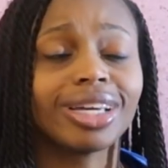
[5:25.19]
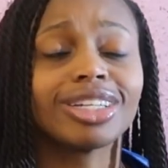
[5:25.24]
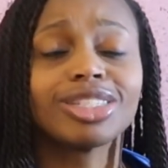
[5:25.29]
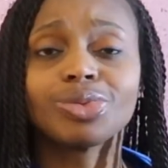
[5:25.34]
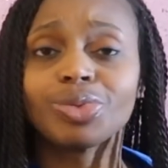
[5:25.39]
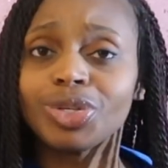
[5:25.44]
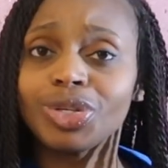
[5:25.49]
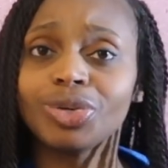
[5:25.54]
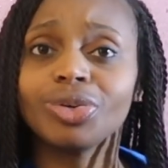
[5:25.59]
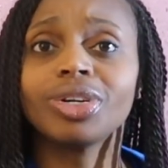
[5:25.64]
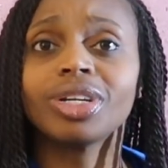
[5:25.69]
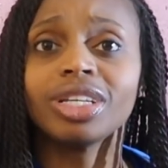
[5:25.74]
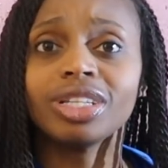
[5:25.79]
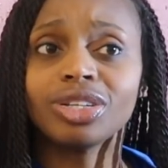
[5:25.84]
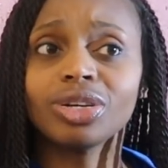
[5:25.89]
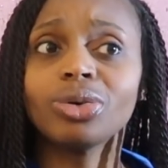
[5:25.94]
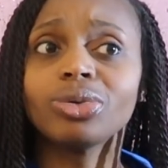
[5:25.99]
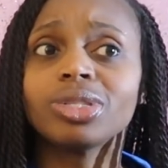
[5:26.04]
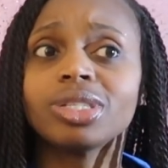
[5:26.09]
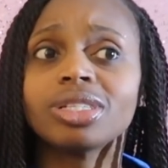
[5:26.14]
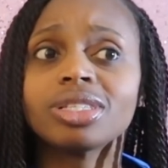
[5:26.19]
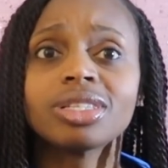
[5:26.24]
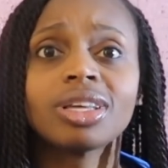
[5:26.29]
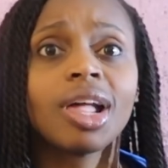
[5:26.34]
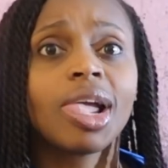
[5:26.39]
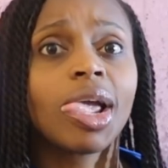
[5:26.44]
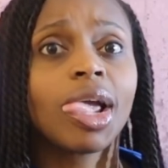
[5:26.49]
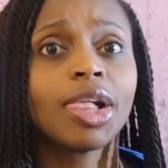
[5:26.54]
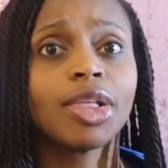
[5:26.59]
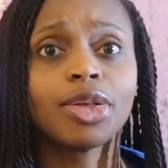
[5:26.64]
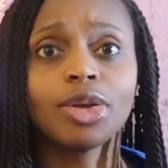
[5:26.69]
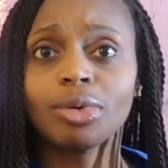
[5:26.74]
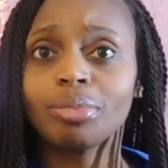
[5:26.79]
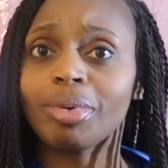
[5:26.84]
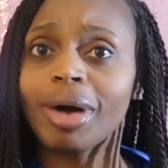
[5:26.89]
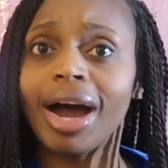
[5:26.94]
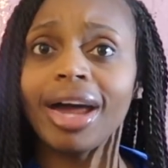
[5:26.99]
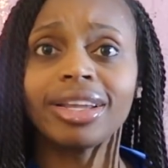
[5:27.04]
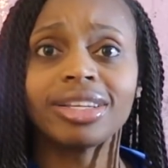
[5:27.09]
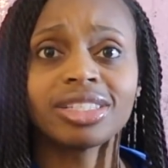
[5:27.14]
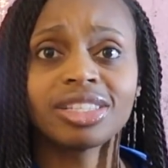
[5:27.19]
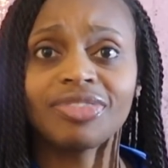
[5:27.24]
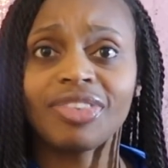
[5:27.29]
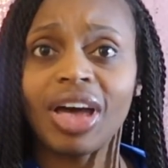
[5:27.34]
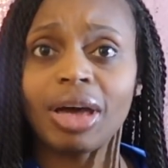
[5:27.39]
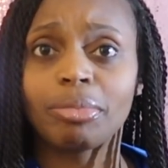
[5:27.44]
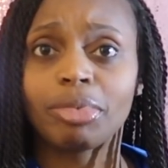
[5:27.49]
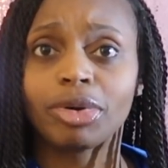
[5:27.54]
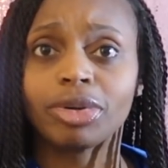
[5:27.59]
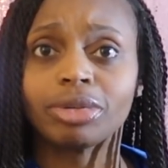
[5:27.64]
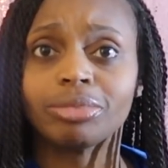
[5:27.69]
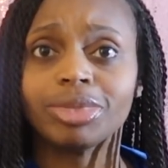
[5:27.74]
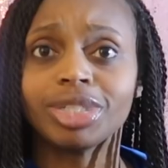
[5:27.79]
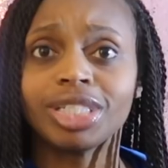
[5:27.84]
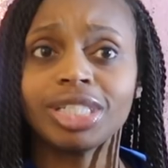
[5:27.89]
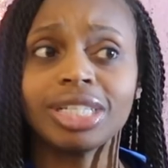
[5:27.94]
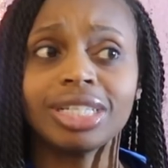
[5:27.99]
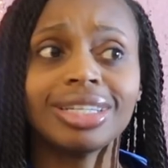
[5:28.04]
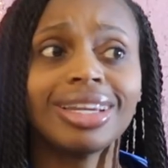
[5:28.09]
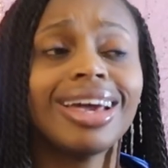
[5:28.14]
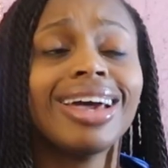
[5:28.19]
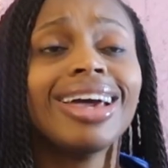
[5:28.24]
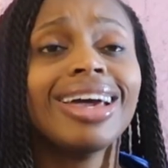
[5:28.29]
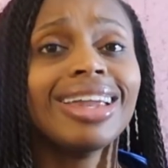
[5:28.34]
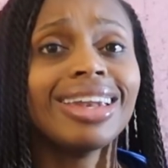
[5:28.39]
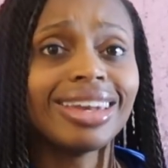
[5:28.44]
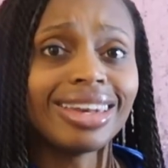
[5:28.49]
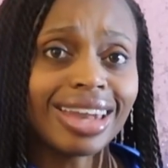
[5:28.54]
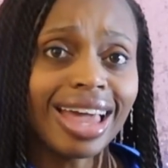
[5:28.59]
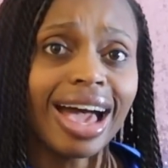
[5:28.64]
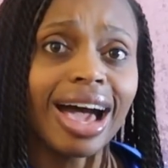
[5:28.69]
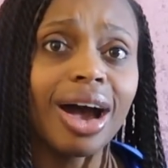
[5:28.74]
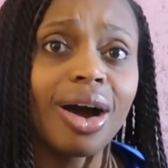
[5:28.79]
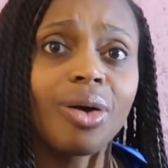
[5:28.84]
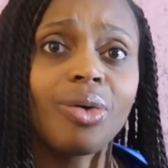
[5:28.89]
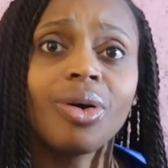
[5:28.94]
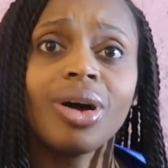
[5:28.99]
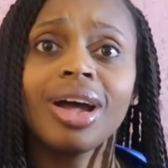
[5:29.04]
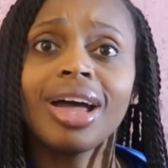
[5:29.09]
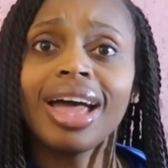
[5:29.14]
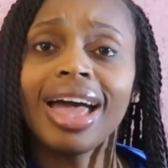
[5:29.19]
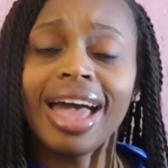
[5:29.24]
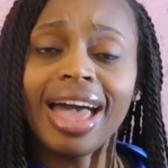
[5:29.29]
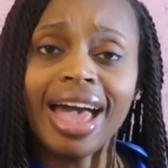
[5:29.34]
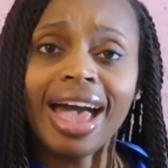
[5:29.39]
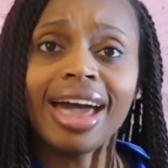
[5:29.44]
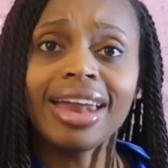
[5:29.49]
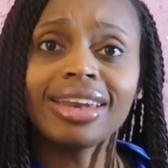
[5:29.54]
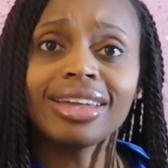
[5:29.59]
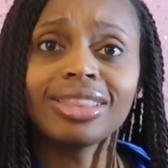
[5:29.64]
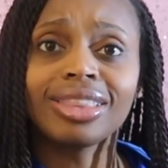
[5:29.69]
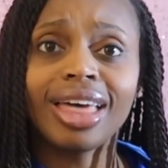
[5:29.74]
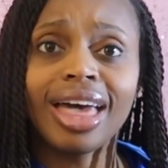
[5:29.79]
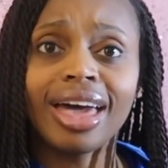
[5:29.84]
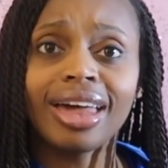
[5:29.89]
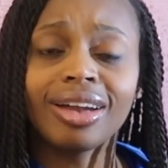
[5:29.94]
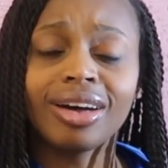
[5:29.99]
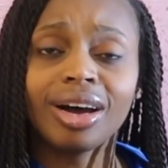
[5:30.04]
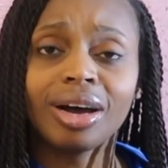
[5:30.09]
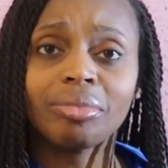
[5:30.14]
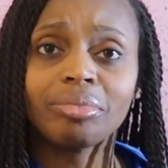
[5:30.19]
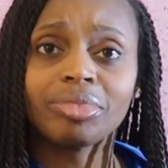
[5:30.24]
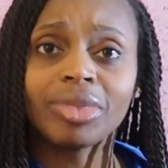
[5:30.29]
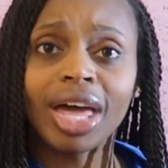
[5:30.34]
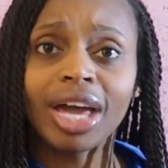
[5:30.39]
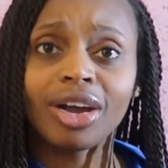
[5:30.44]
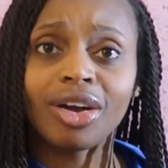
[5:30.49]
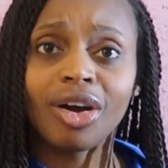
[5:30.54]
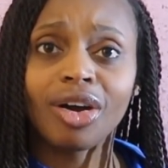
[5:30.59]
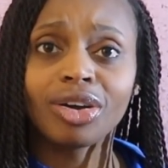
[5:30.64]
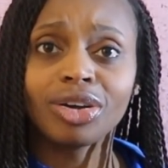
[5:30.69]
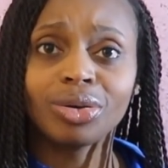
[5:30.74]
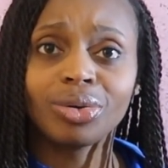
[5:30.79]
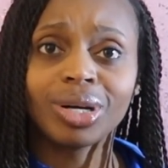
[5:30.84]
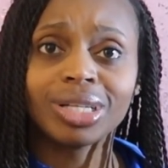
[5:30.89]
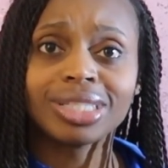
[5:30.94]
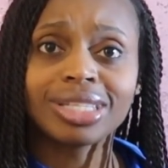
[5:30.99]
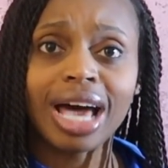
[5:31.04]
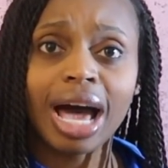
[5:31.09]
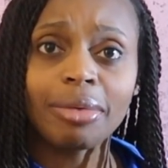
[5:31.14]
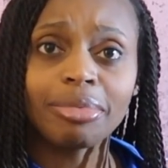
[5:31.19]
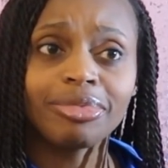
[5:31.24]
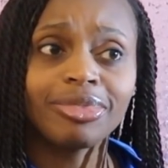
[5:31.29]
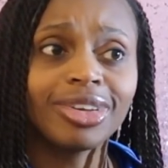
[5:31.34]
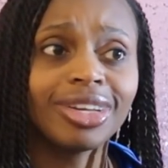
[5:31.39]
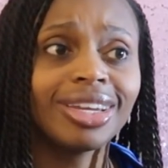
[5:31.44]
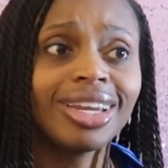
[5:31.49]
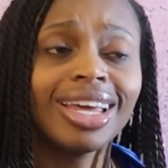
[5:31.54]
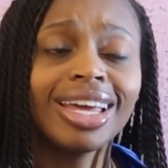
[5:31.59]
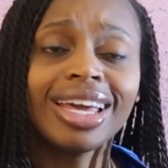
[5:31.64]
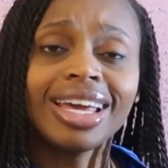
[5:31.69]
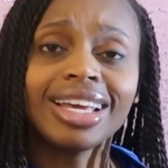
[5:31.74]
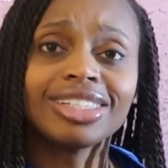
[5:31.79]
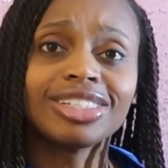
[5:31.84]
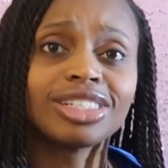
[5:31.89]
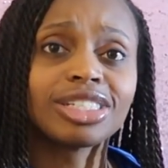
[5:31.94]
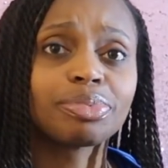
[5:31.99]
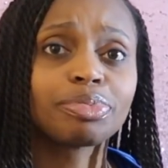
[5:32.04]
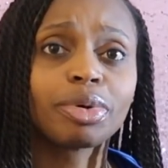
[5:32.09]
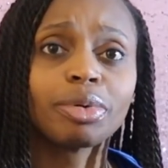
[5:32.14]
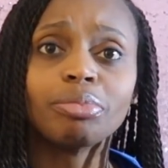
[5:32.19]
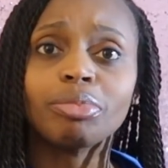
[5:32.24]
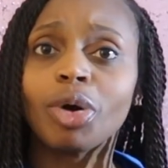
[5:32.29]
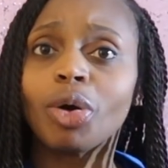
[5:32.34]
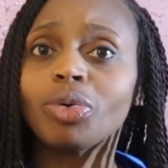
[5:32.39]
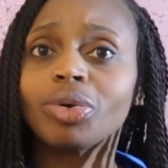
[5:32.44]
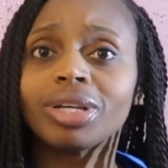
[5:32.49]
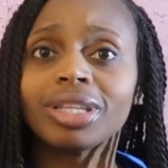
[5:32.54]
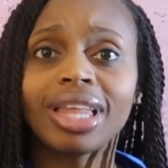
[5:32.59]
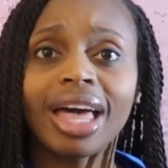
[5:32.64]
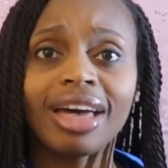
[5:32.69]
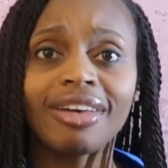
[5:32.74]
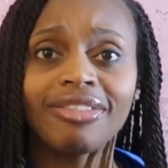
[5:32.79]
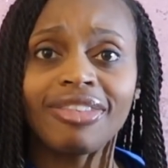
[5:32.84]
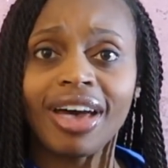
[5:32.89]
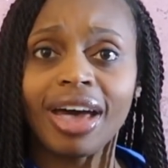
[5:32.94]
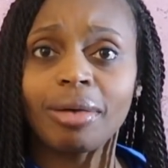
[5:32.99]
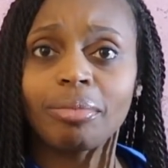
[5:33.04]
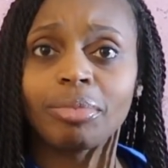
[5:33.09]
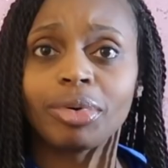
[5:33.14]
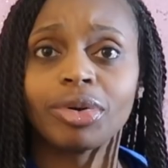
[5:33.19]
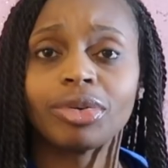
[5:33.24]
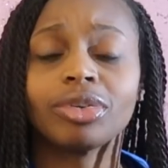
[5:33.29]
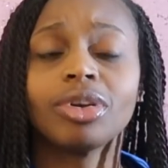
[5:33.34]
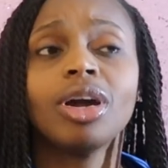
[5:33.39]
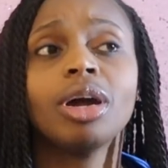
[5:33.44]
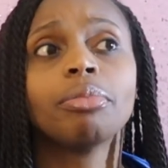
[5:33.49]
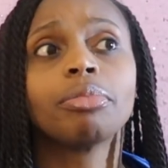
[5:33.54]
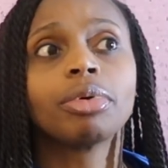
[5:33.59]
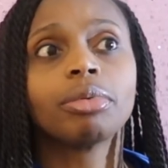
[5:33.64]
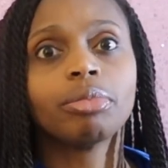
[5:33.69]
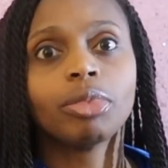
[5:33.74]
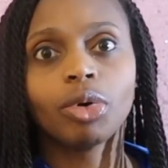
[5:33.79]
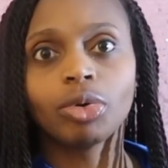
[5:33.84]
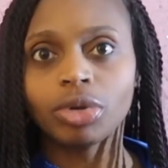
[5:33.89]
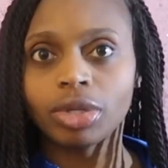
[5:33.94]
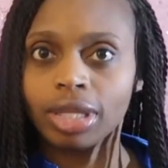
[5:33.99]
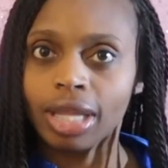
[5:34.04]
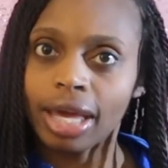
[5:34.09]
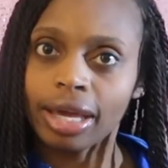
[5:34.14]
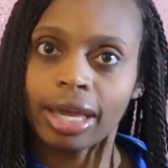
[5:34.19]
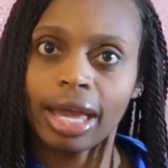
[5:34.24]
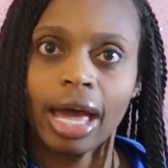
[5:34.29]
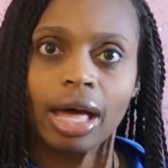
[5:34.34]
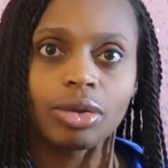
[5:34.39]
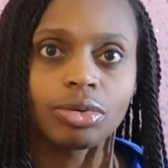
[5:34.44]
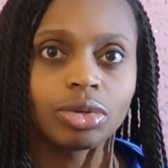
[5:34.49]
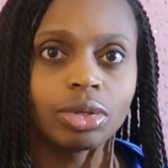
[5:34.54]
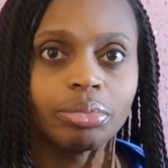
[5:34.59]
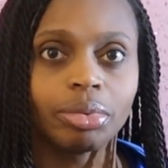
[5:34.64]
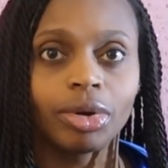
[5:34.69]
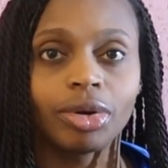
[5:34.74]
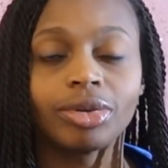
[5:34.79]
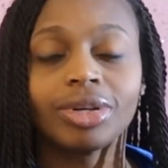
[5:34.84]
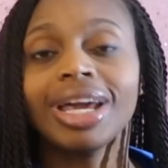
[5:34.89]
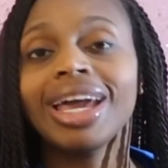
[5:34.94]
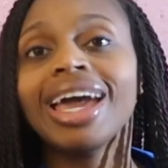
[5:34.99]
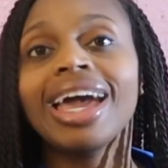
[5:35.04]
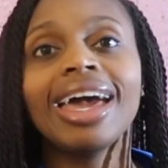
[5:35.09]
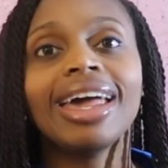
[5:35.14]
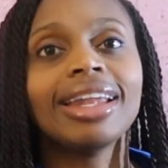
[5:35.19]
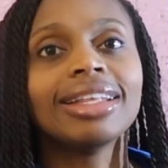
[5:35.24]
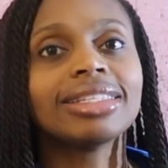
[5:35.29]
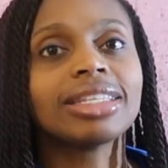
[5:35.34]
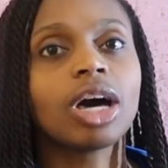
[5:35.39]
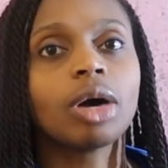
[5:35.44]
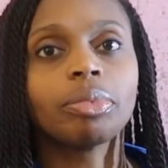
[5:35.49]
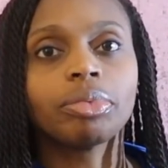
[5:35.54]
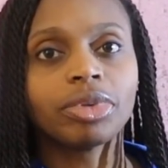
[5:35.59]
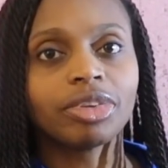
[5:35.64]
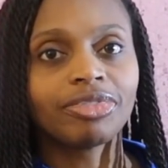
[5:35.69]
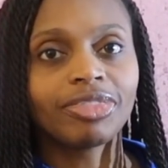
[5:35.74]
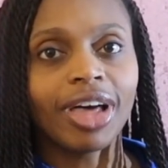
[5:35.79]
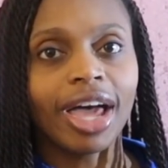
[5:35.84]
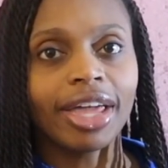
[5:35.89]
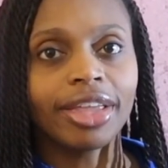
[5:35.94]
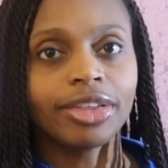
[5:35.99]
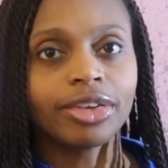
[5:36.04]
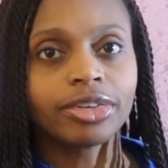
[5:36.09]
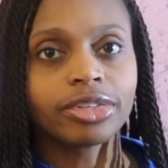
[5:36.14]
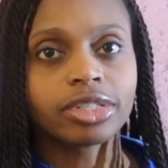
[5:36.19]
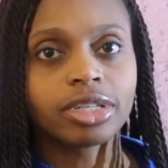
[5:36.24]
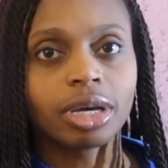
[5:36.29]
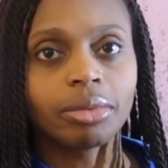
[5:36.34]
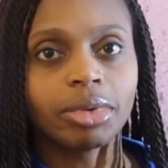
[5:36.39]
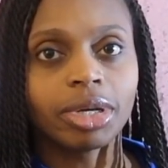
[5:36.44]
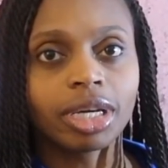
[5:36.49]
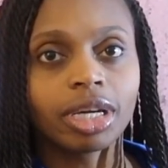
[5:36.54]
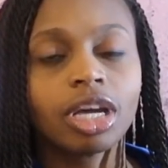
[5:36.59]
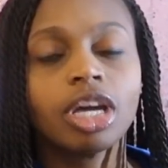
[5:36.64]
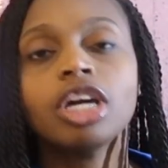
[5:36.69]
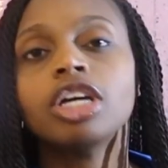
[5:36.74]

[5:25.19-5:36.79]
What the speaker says: Because when you're in ketosis, your body's a fat burning machine. Now, adding that cardio on top of it is just promoting that fat burn, promoting that calorie burn, and it's helping to flatten your stomach.